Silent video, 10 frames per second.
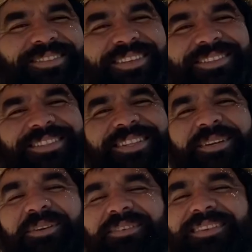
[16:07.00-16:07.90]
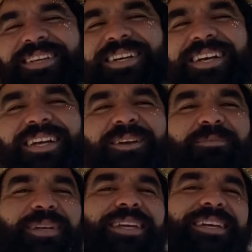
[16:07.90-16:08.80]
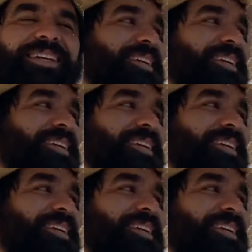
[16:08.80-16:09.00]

we was dope. But yeah.